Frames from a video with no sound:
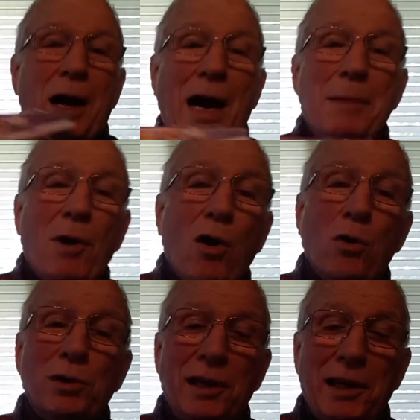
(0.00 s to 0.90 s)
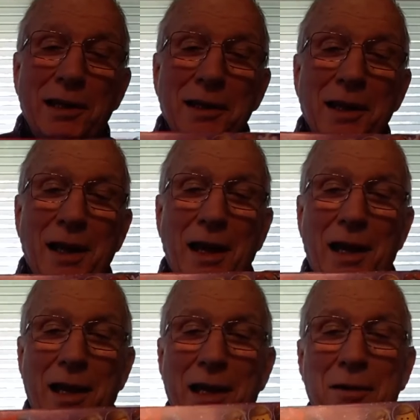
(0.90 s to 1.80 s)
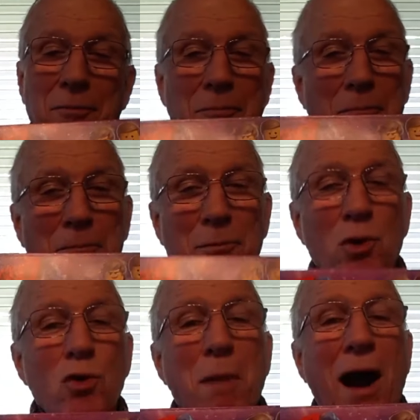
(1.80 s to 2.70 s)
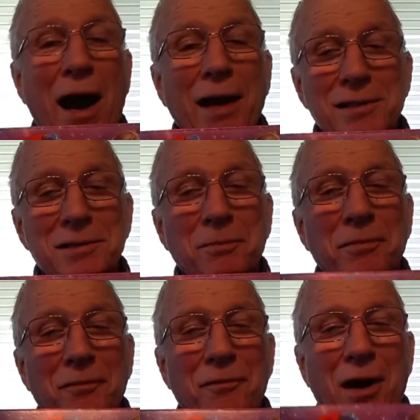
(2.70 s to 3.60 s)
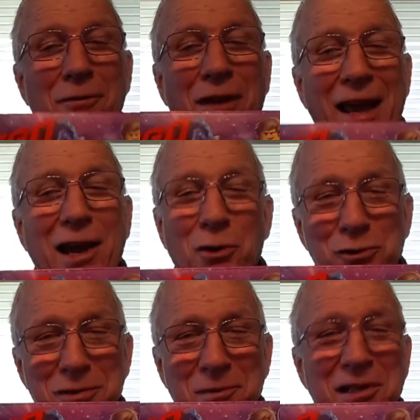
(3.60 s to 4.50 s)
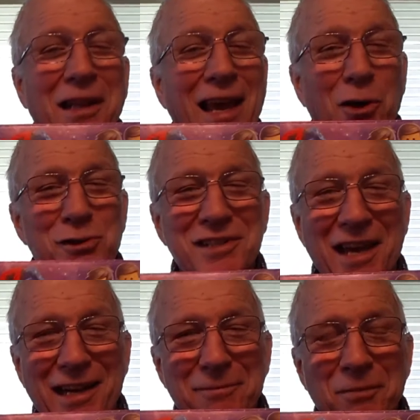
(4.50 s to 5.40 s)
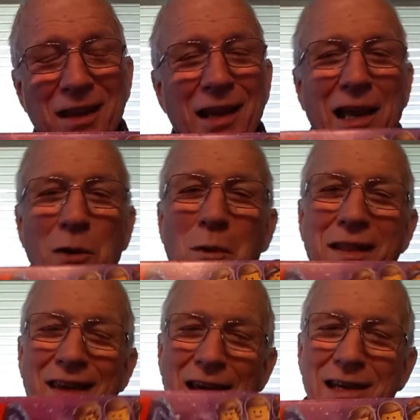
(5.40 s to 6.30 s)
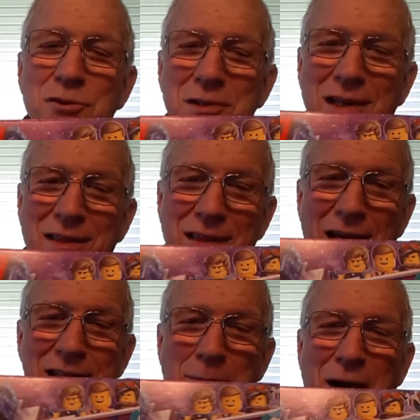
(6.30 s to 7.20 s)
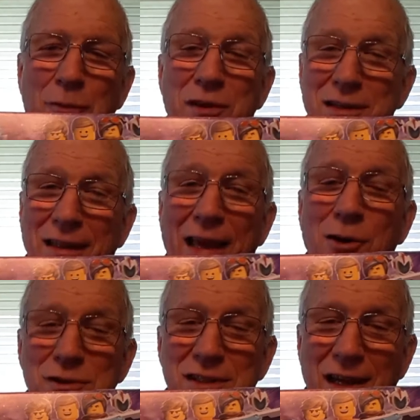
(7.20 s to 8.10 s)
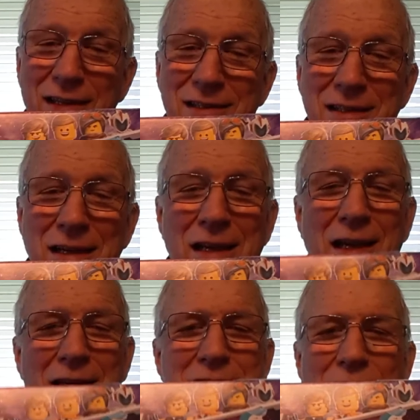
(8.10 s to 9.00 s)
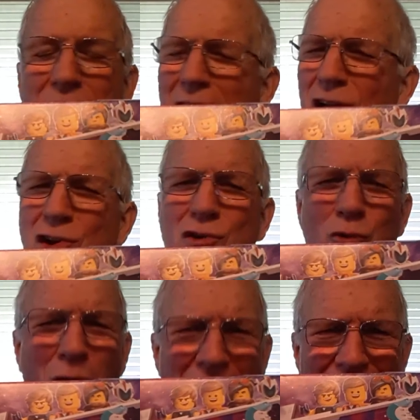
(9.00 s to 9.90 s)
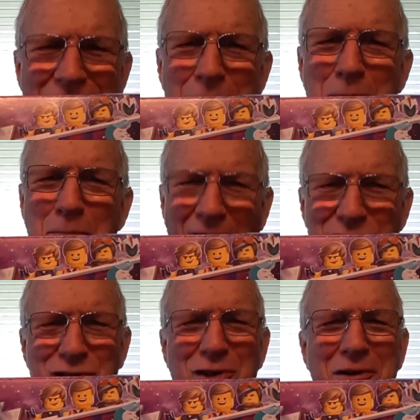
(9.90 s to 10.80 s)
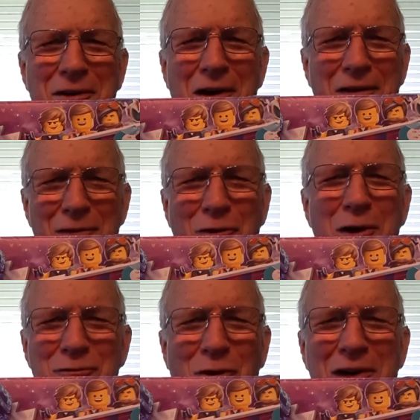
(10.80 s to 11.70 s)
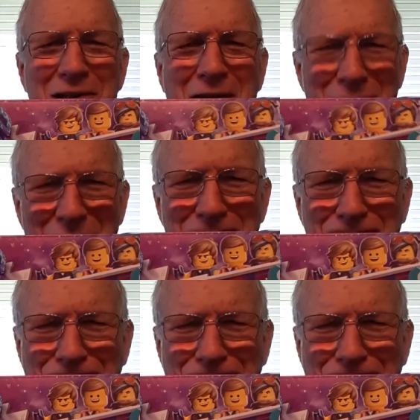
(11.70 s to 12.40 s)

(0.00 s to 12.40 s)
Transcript: I'm holding a new box of Legos. It's a Lego set. And one of the interesting things about these Lego sets is they've got a great picture on the very front cover,